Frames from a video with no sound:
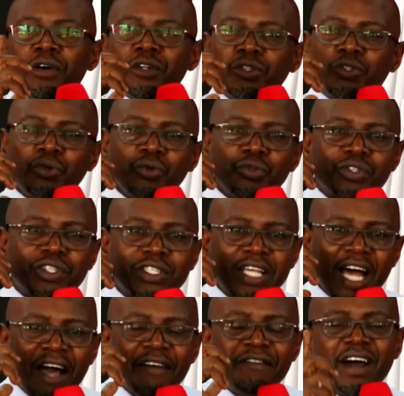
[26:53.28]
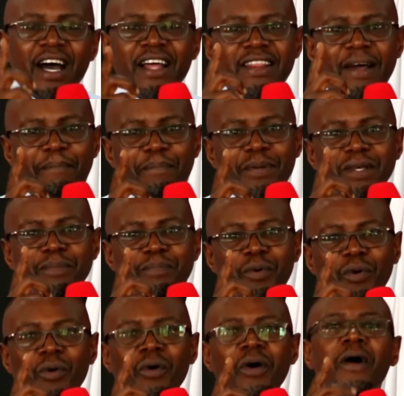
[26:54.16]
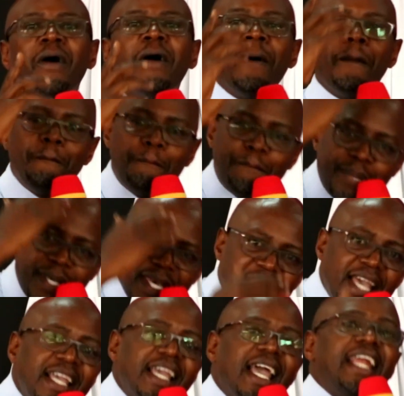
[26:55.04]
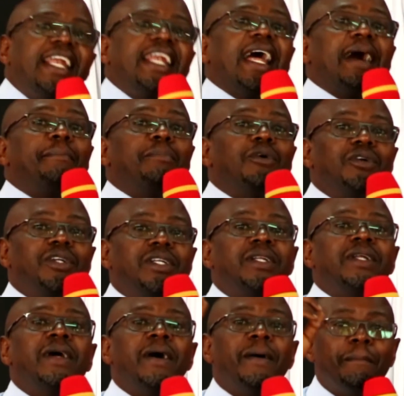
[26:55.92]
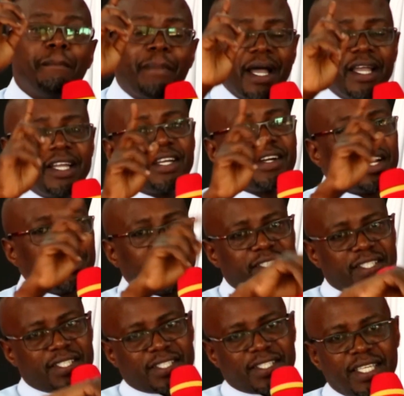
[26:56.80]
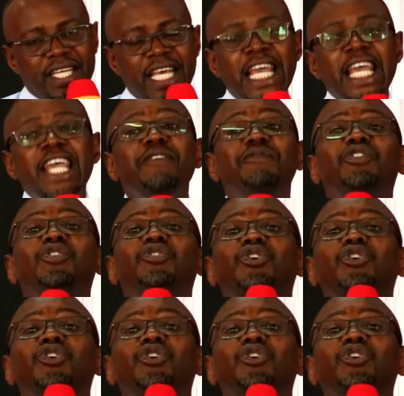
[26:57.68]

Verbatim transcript: to serve other people, being enabled by grace. If you